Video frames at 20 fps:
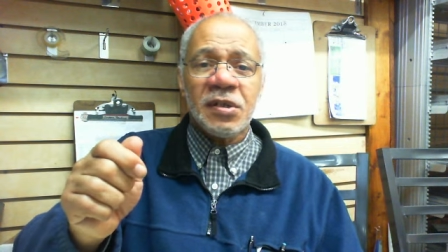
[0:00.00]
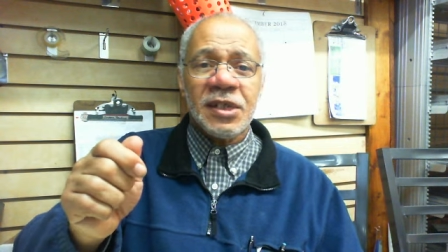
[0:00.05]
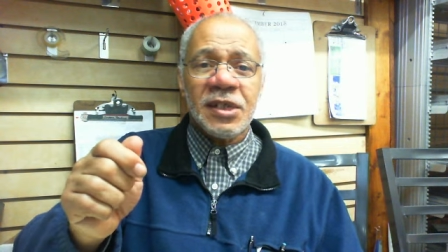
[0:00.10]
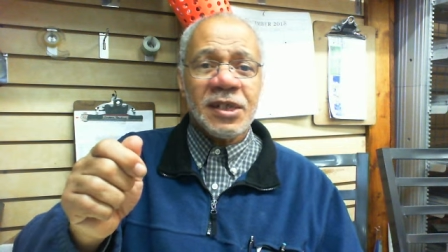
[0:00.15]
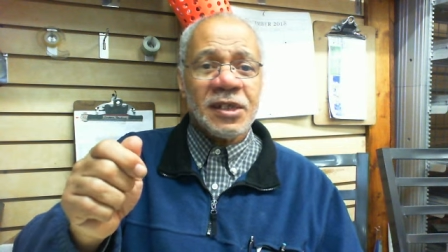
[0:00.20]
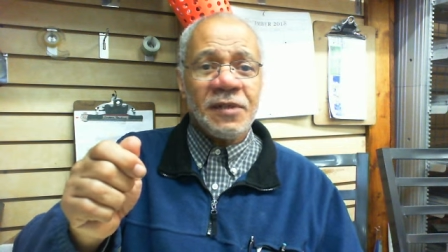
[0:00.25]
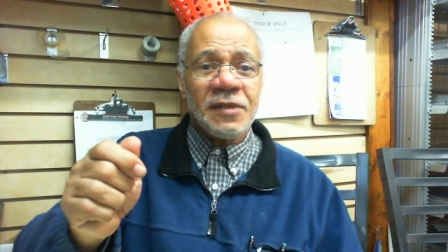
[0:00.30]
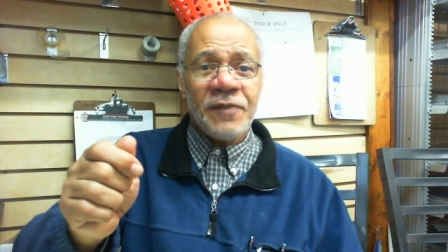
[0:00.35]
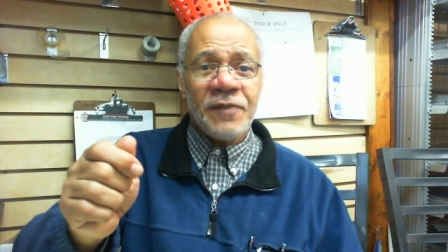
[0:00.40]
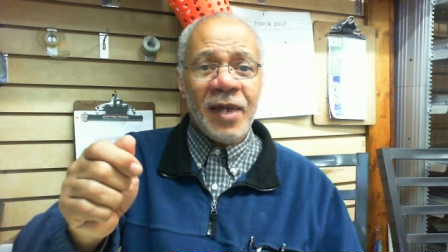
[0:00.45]

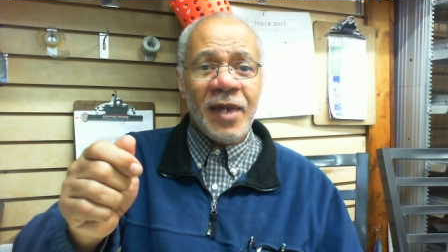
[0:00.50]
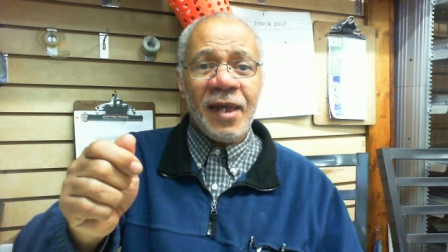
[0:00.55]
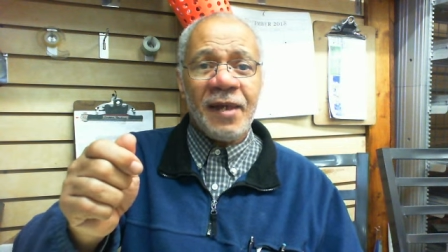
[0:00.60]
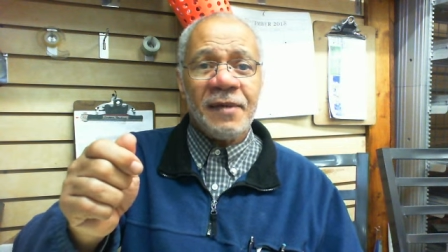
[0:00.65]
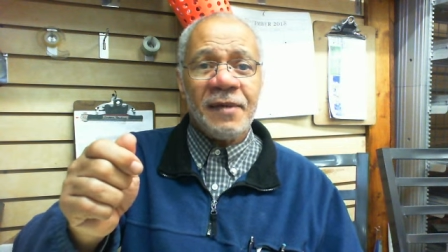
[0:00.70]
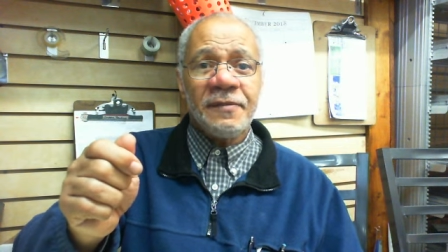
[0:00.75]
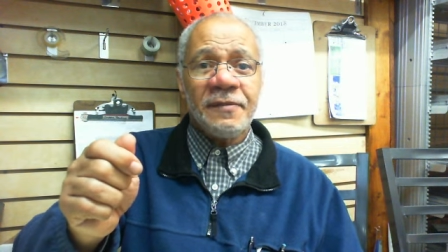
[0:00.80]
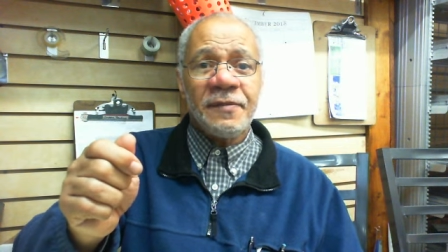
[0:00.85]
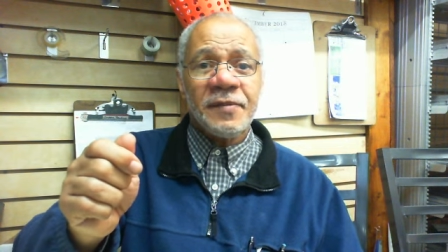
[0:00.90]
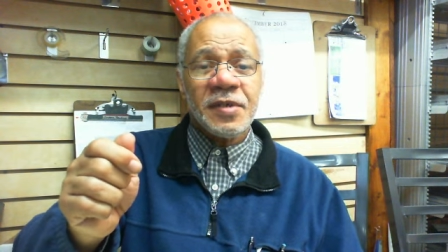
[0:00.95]

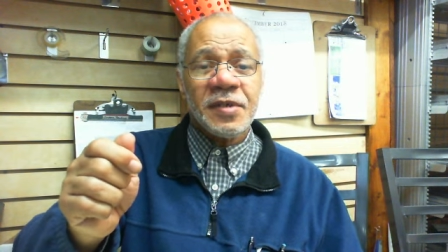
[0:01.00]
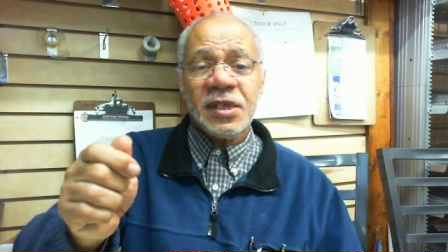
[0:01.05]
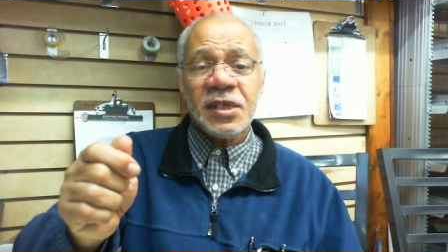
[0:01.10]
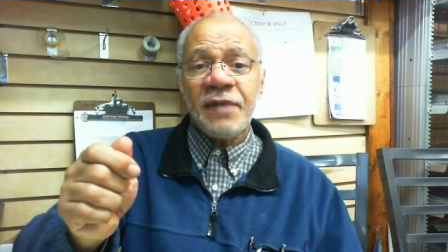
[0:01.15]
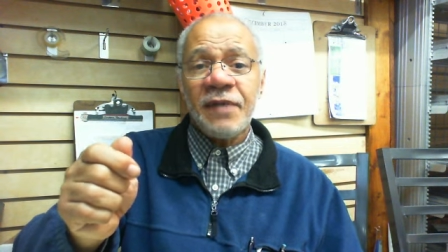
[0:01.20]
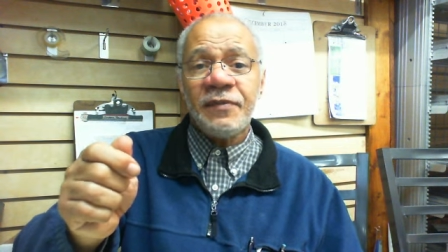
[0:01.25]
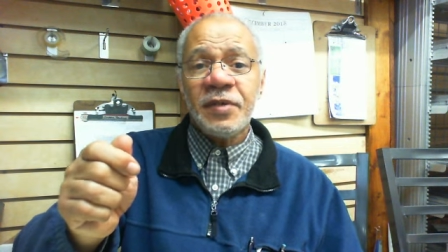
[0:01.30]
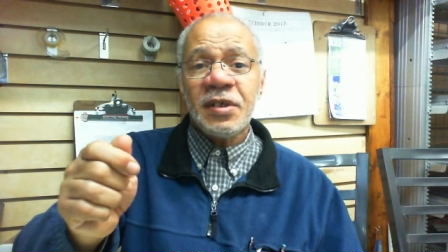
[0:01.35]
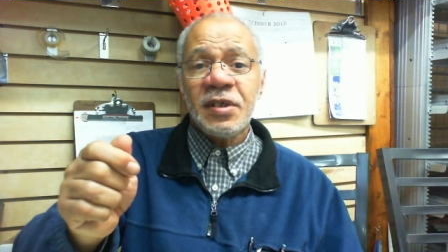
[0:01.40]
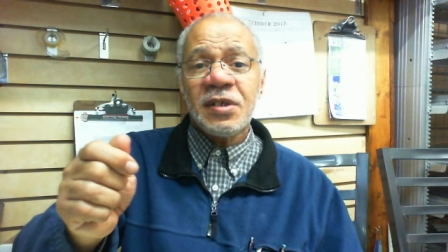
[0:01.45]
65,
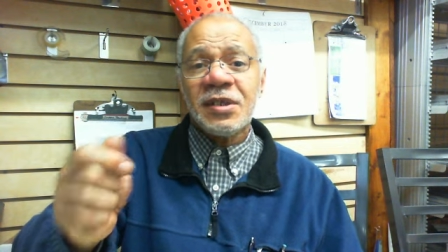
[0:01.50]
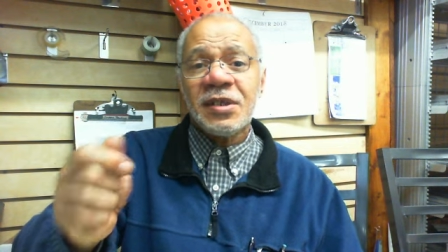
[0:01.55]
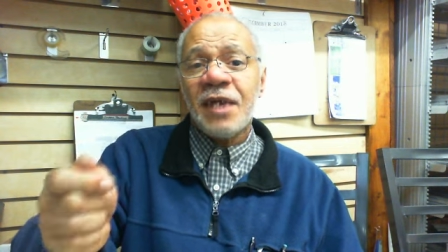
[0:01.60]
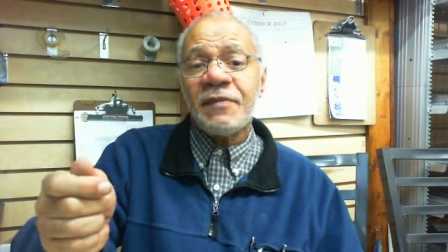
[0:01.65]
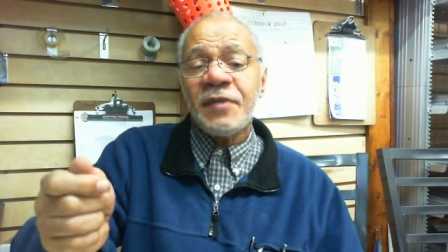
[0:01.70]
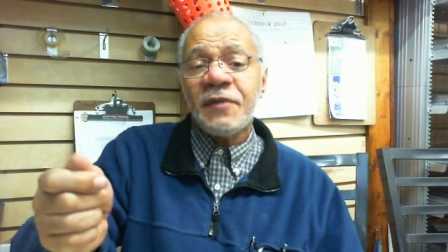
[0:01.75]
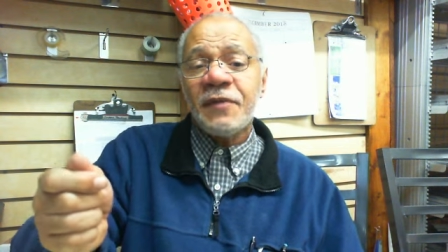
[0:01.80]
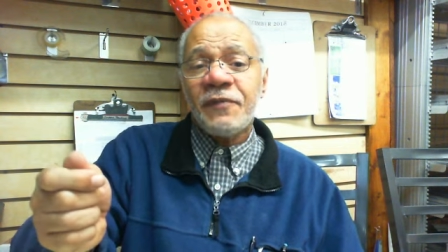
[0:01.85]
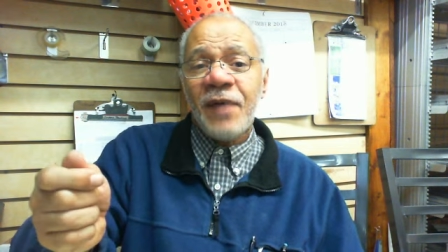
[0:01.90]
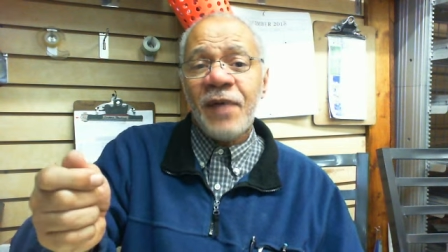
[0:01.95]
70,
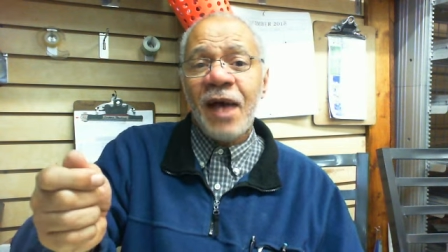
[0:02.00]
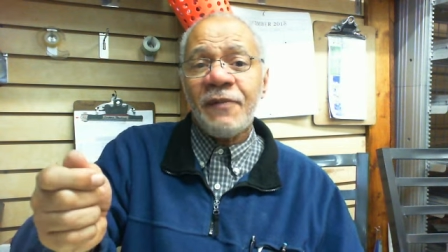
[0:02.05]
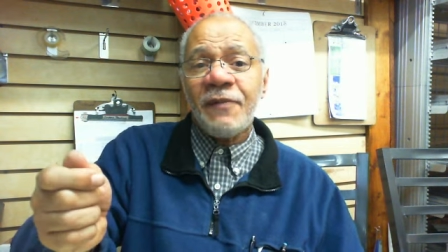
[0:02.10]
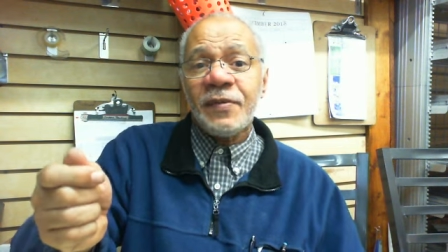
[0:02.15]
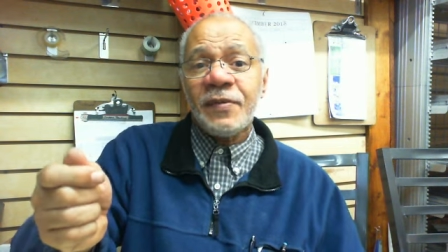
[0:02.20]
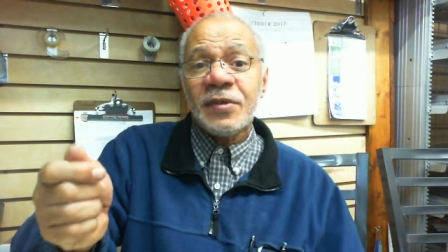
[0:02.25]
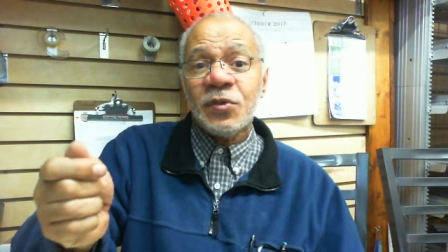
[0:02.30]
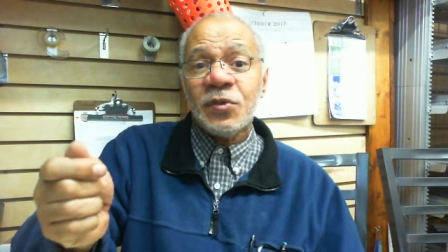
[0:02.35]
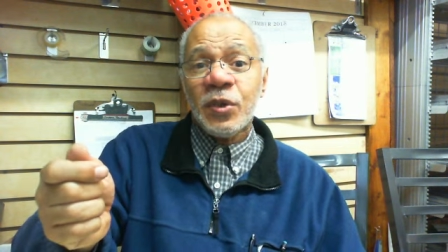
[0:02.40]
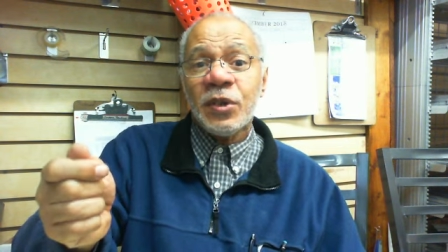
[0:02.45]
75
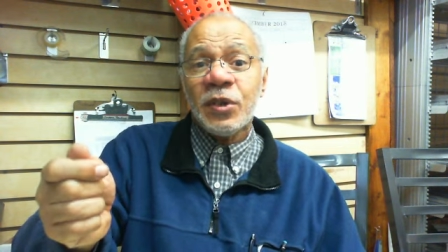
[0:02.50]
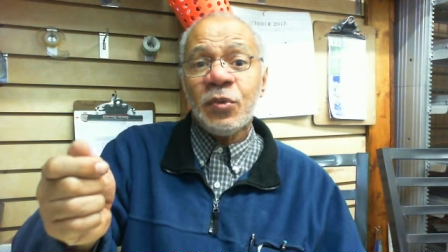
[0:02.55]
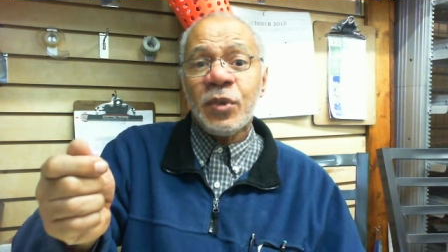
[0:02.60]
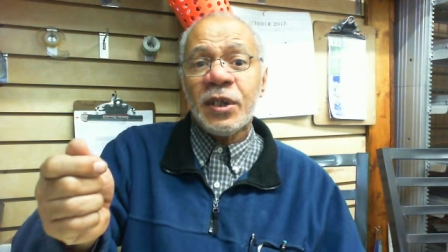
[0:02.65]
if it's really,